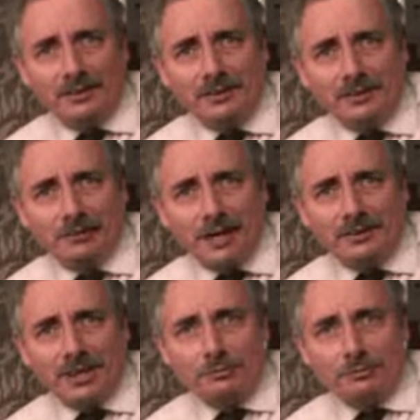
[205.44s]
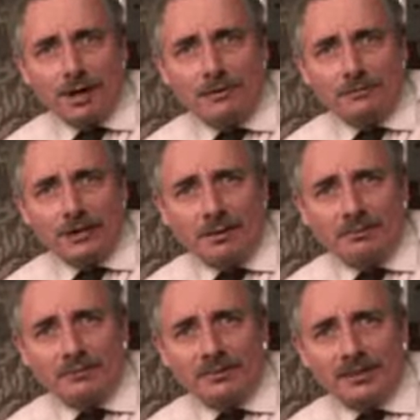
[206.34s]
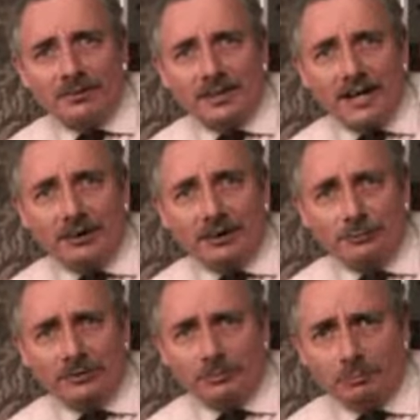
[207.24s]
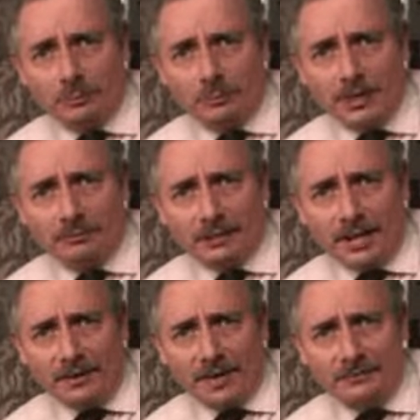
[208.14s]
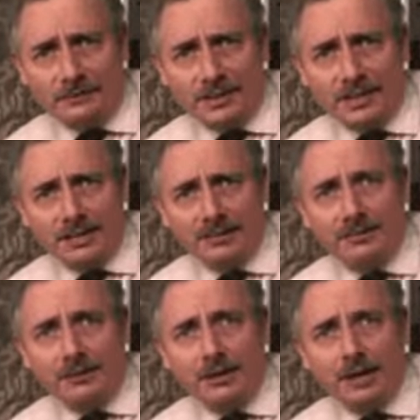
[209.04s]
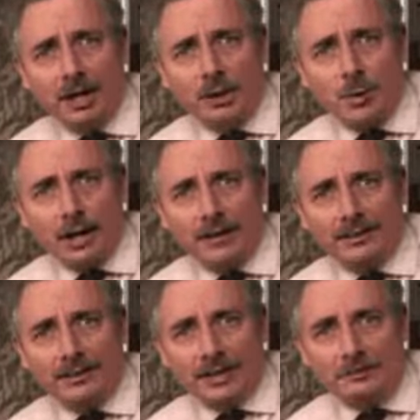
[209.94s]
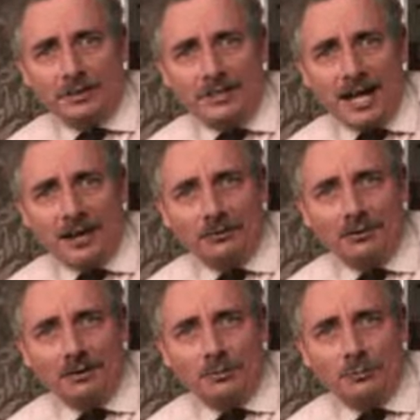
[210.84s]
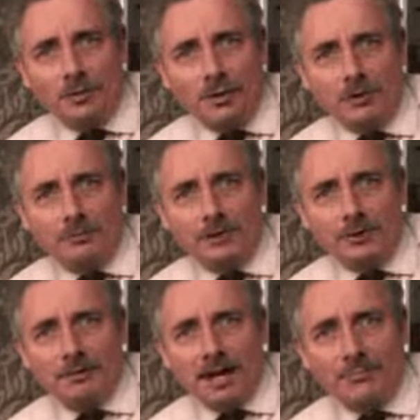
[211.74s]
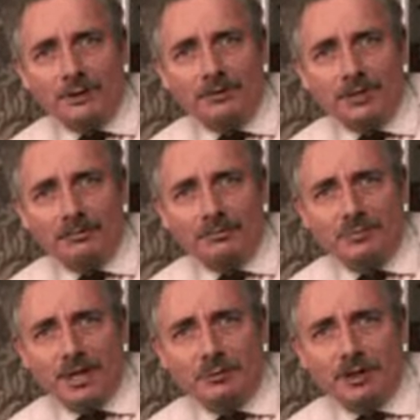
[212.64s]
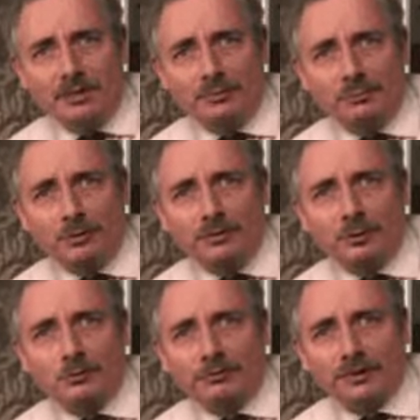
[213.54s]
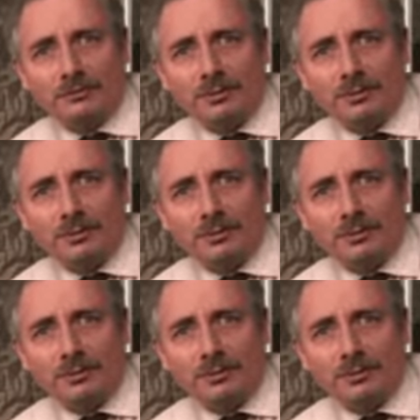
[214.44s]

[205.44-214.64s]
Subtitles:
The great days were over and Epsom settled down. It was to be for another 100 years. A quiet country town with only a few grand buildings to bear witness to its glorious